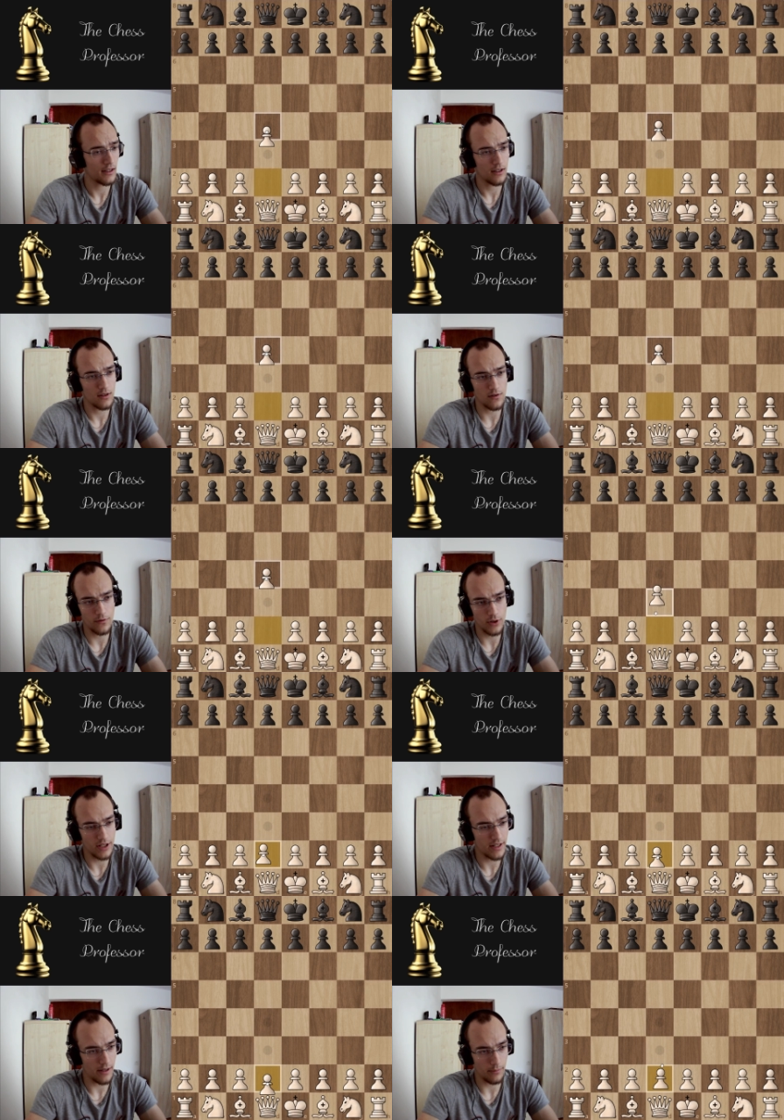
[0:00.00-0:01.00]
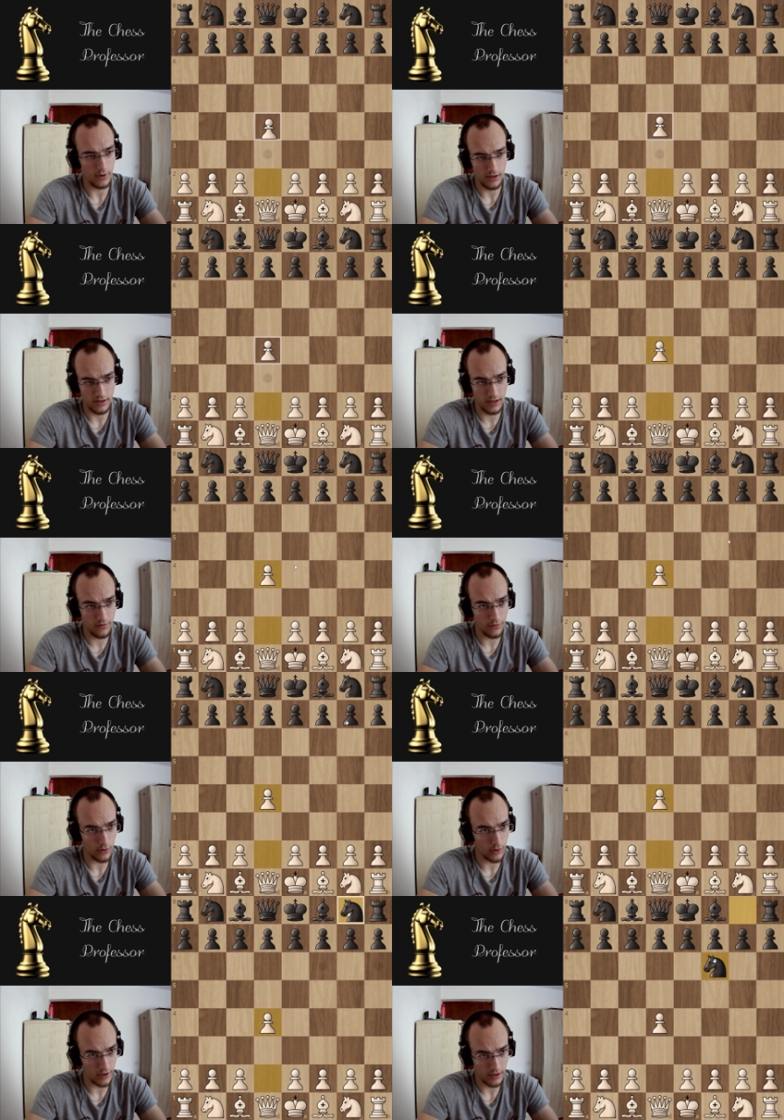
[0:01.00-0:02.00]
So for example, D
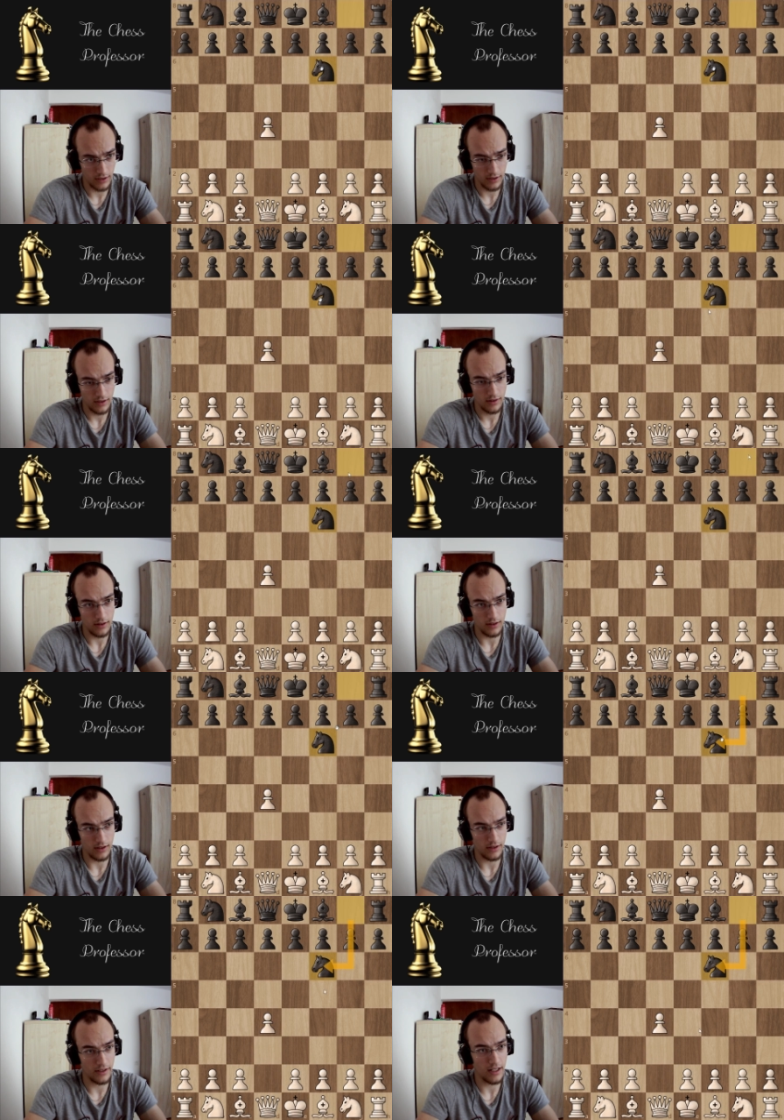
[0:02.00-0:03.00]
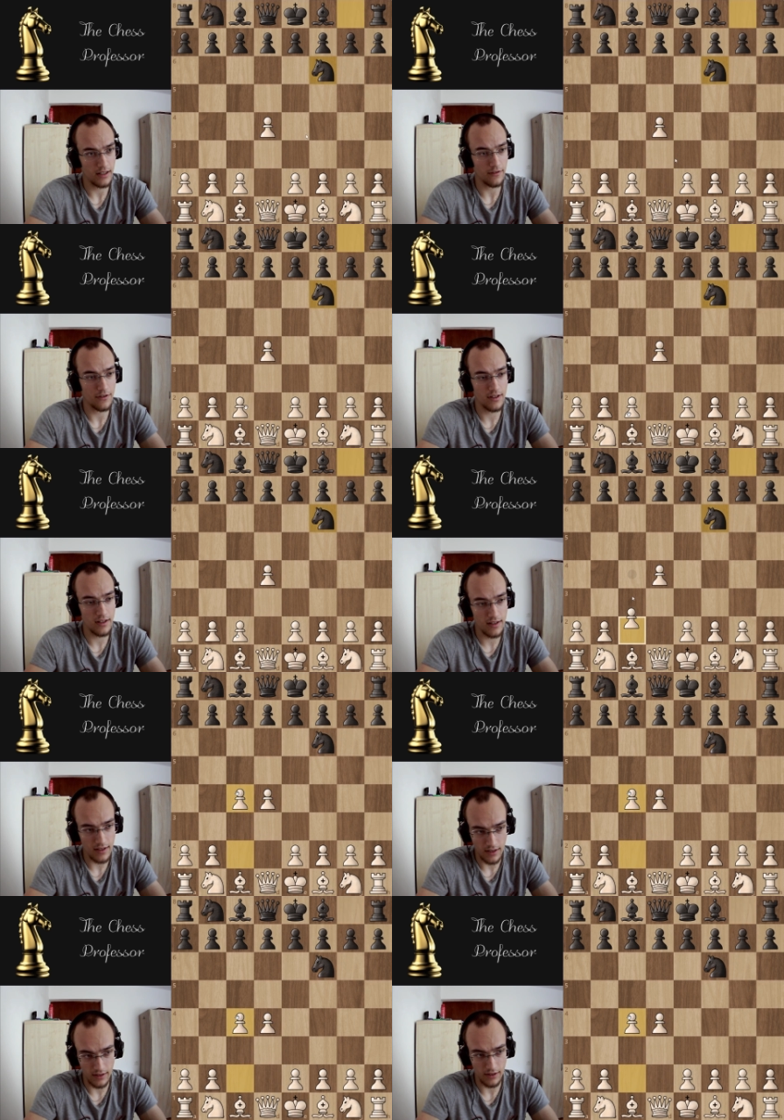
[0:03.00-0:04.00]
four, uh, knight F six,
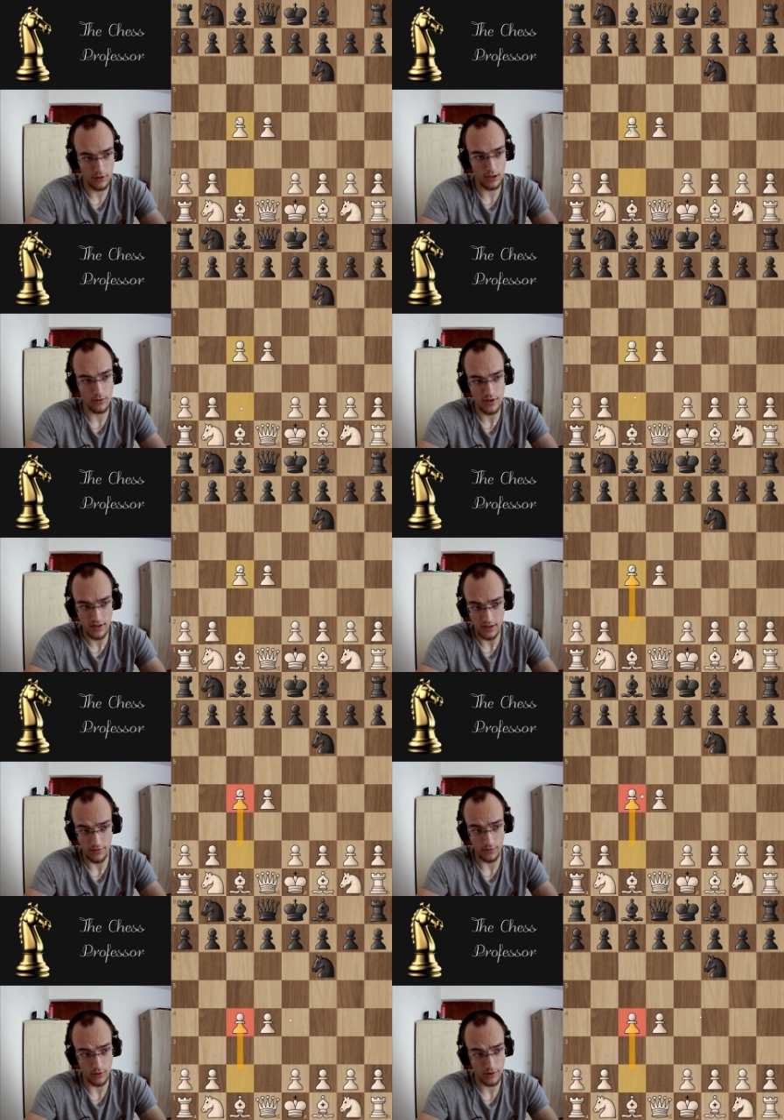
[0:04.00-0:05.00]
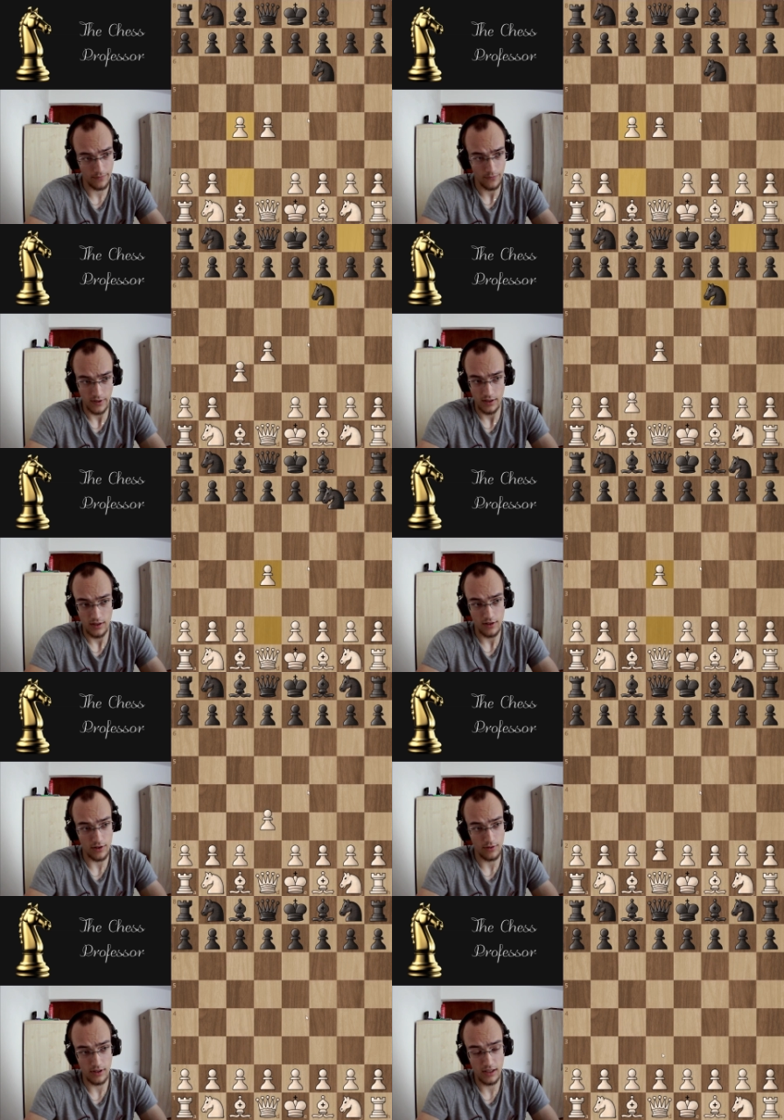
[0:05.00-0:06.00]
and then you go C four. So
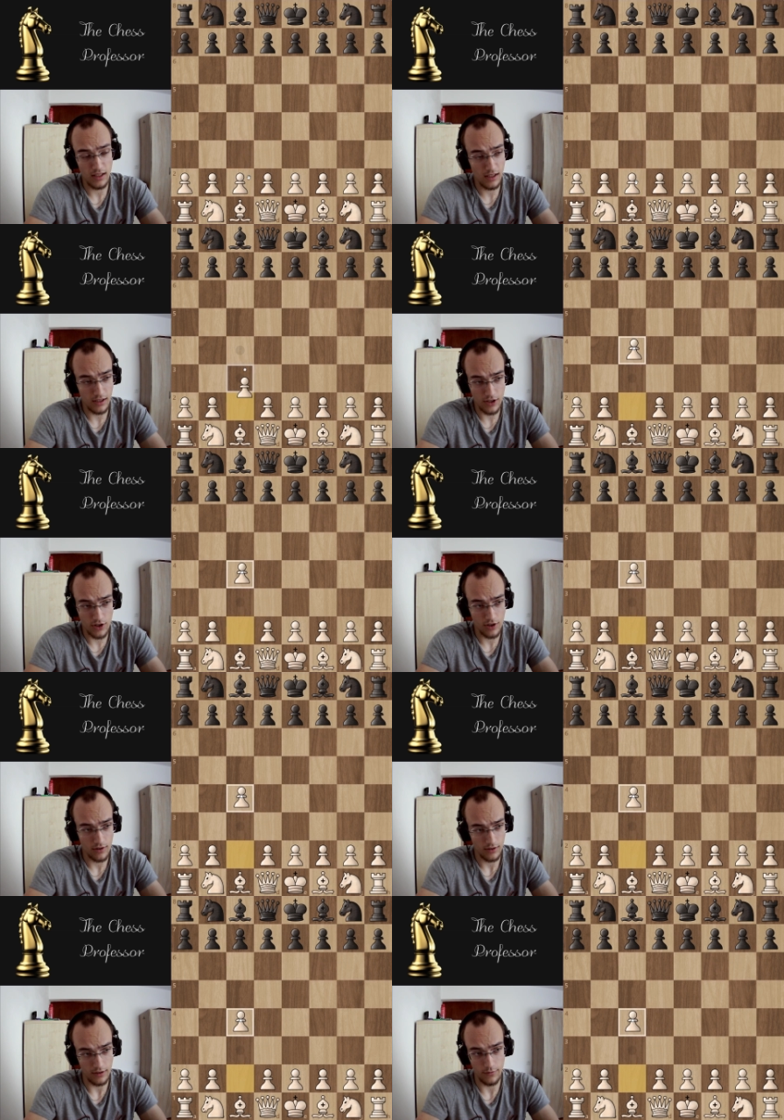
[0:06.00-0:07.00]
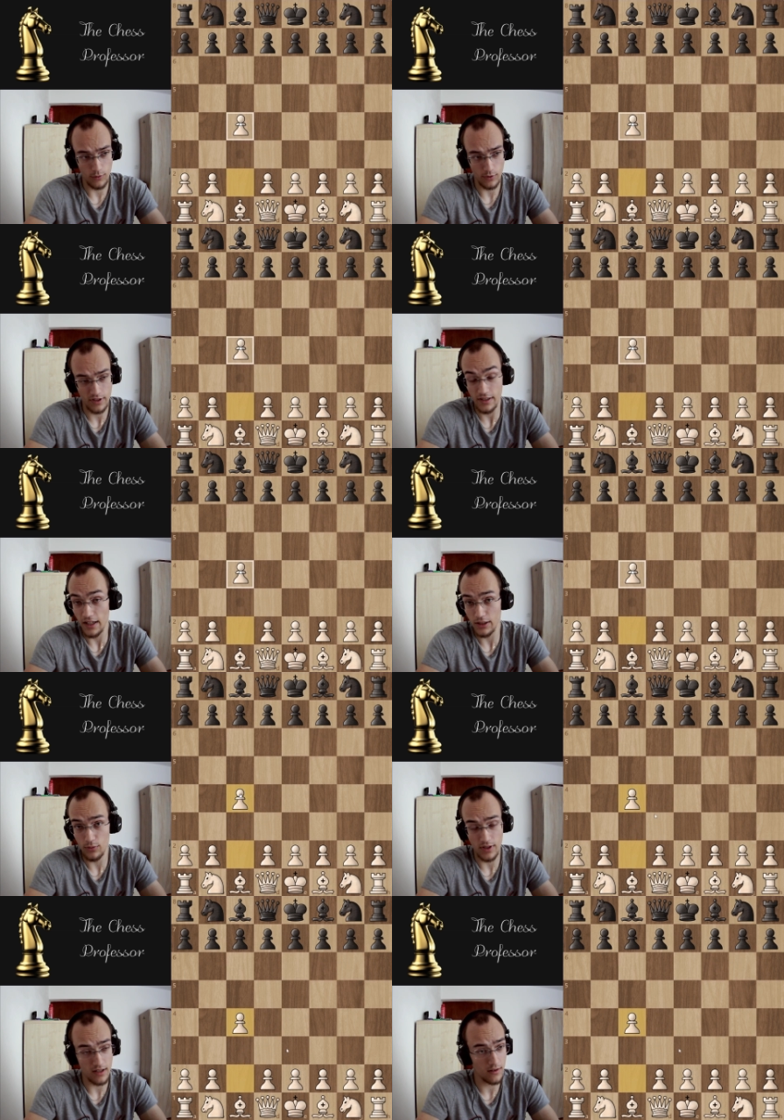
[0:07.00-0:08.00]
in the English, if you start
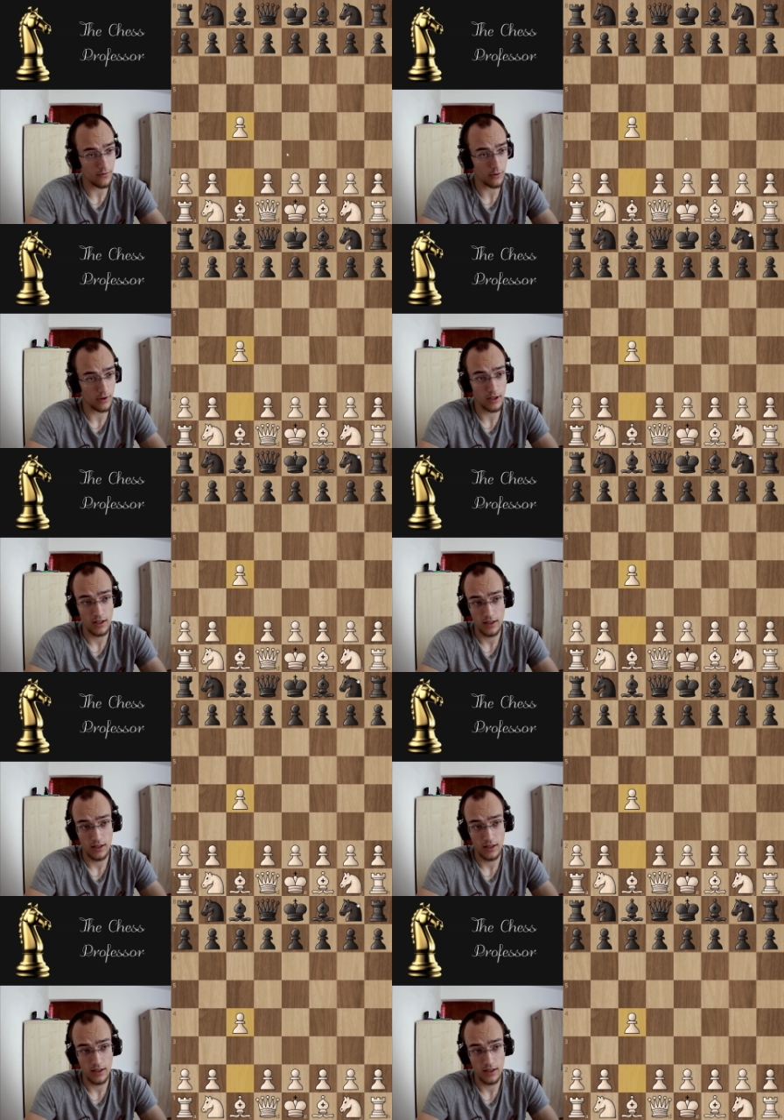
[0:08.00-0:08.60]
with C four,